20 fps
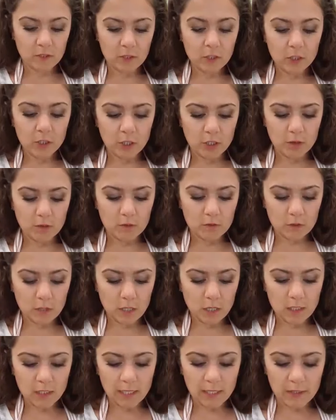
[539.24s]
you know,
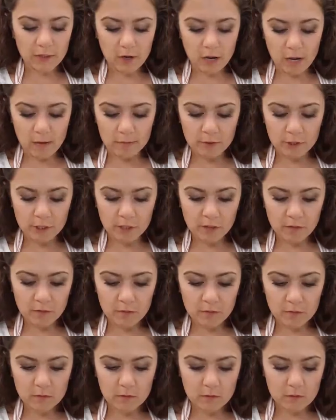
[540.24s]
a lighter option.
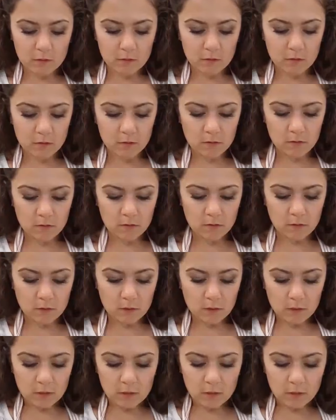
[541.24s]

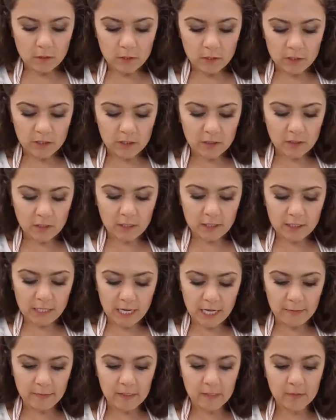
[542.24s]
There's a
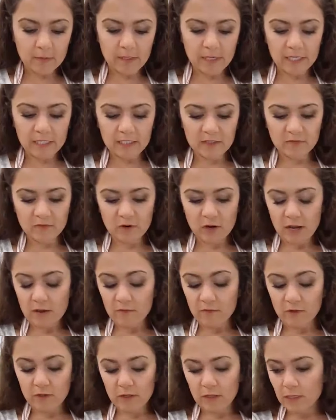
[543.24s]
time and a place for
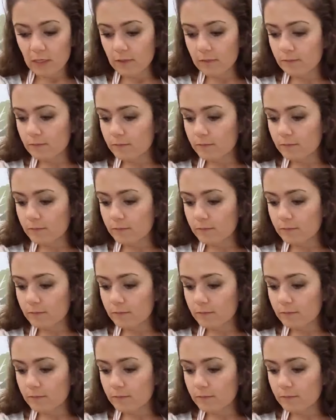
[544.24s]
everything.